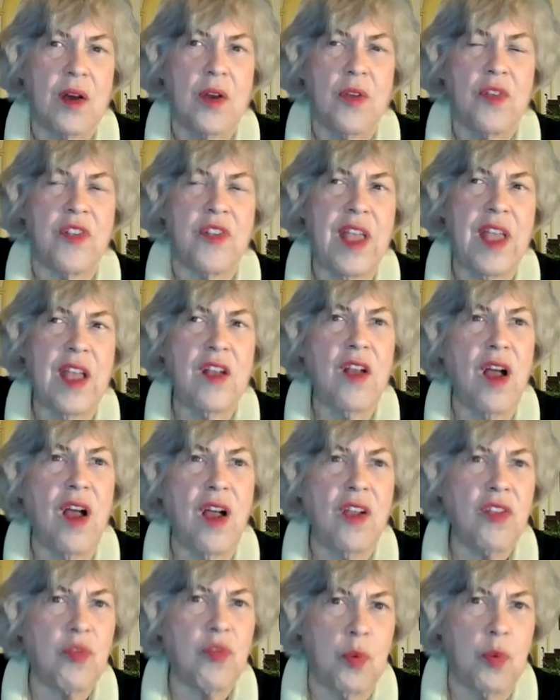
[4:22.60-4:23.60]
See, in
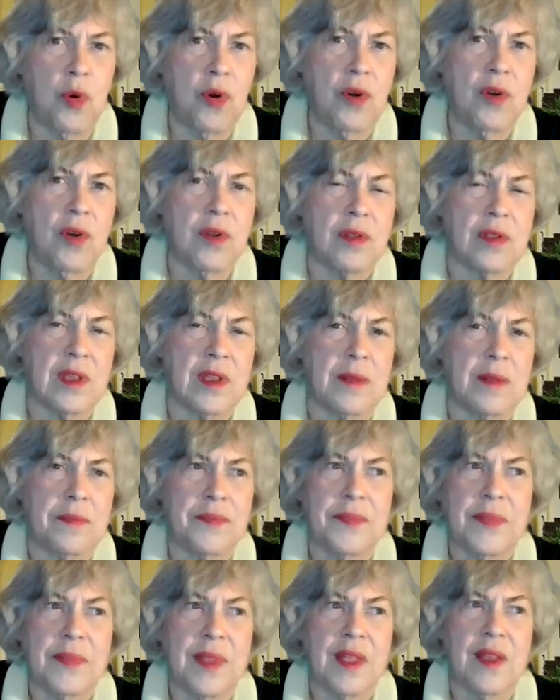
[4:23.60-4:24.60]
God's world,
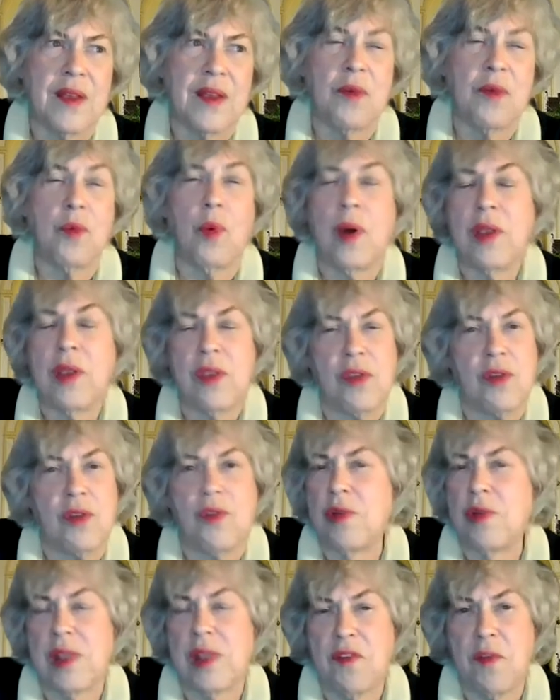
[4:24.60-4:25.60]
one,
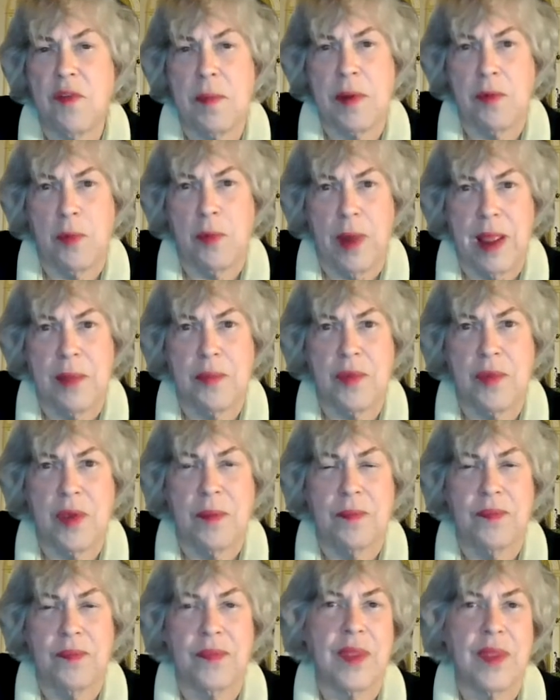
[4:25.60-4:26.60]
you'd never be raped.
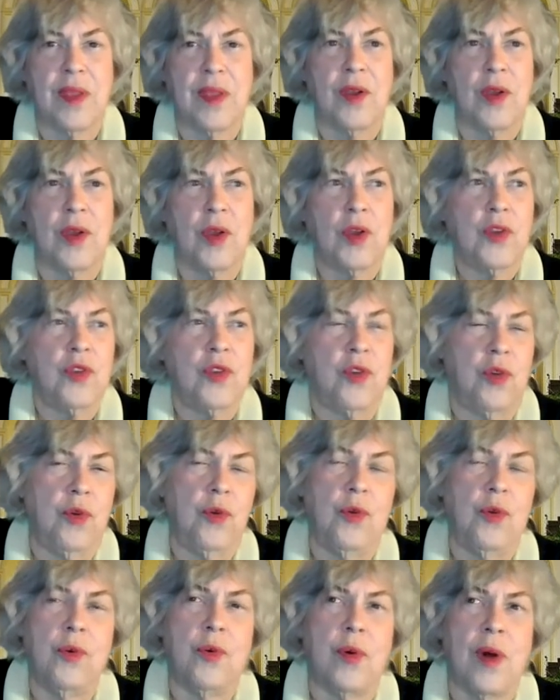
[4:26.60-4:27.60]

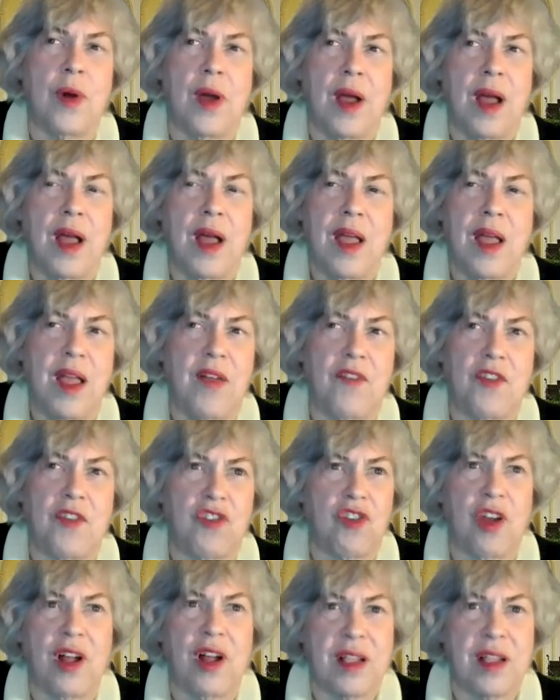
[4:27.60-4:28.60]
Two, if a
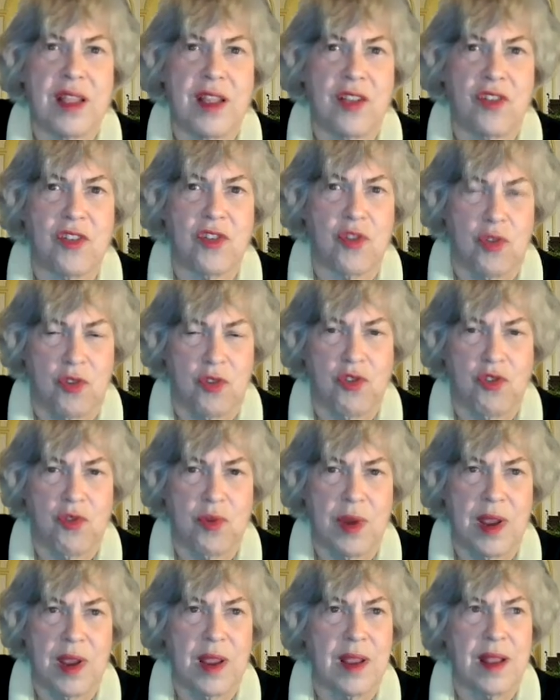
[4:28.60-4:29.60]
child needs
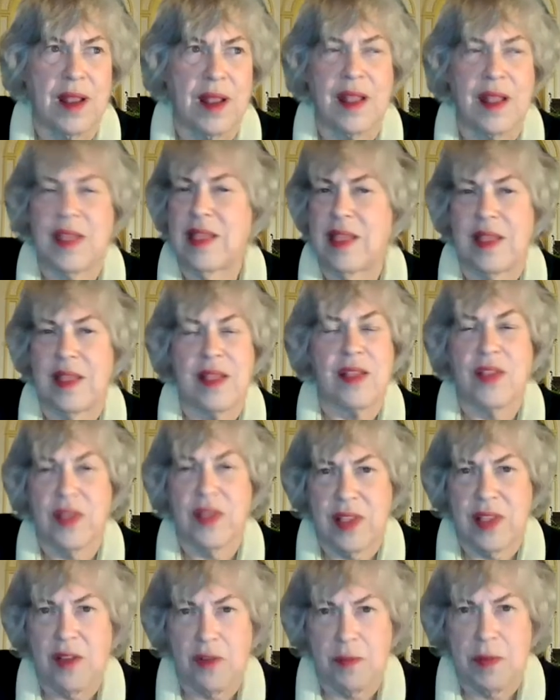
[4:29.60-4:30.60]
surgery,
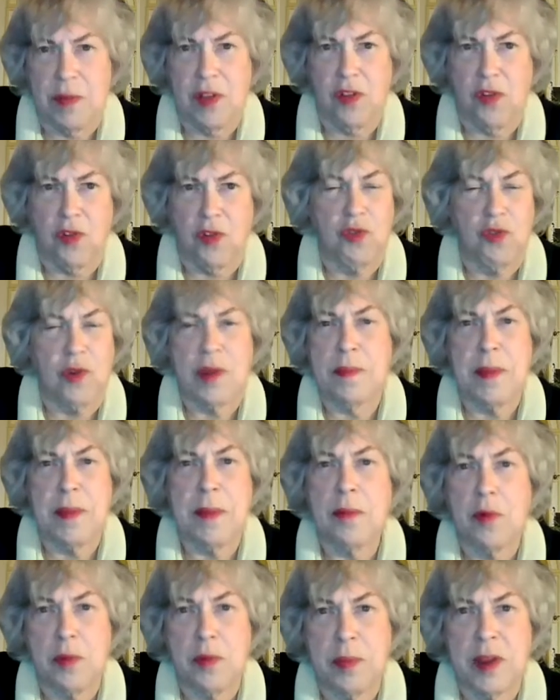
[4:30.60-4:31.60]
there'd be surgery.
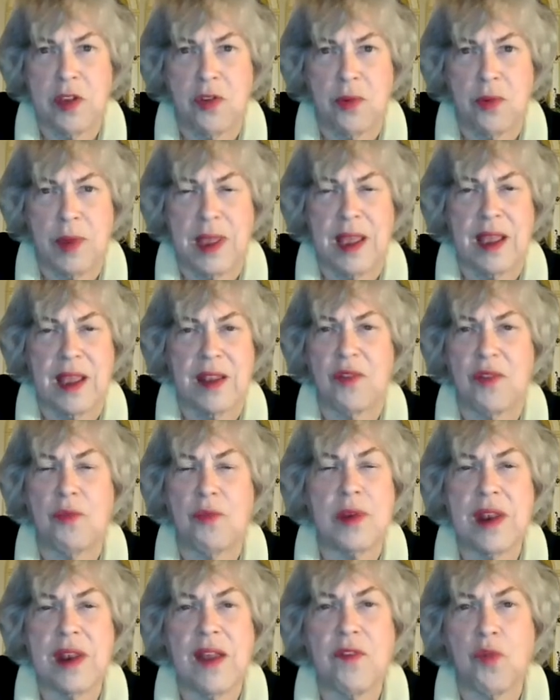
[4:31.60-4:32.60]
People would be doing it. You
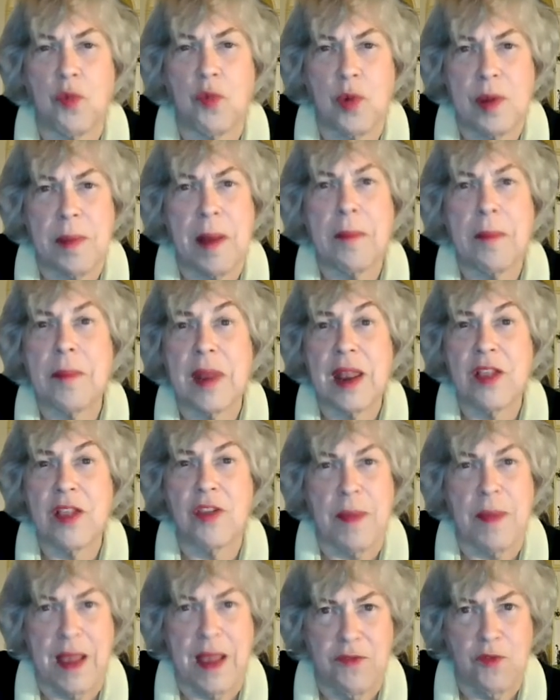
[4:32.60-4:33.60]
wouldn't have to worry about money
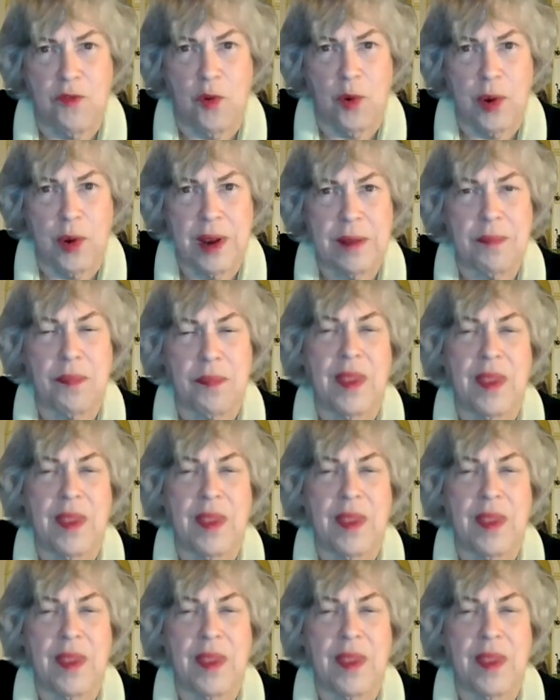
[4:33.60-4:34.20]
to pay for it.